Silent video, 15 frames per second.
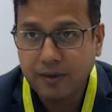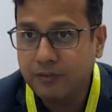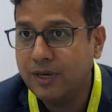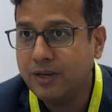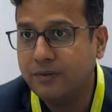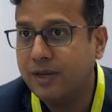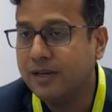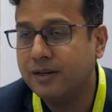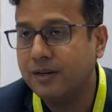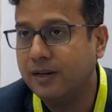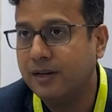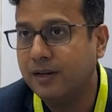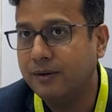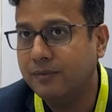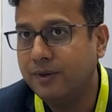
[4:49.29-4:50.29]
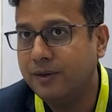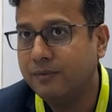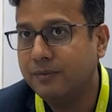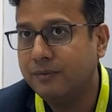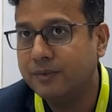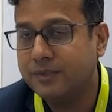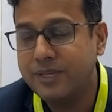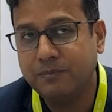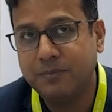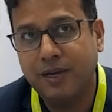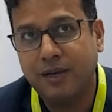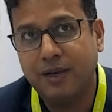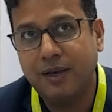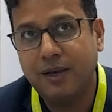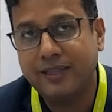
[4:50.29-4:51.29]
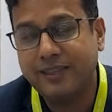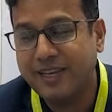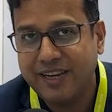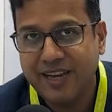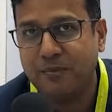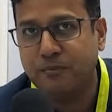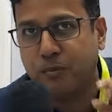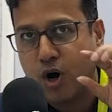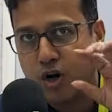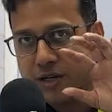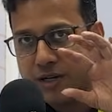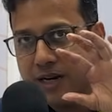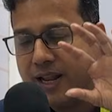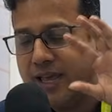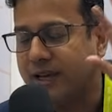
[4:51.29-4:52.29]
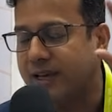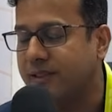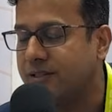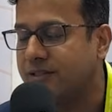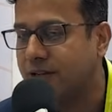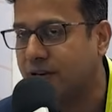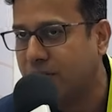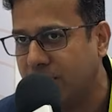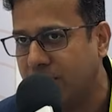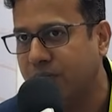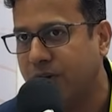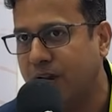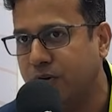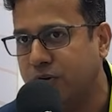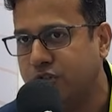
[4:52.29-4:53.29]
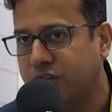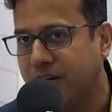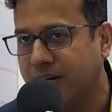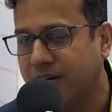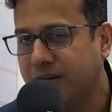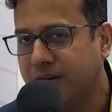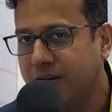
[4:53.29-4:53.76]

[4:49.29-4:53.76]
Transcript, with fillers: We are, we are, uh, we are, see, the real bottleneck in the circular value chain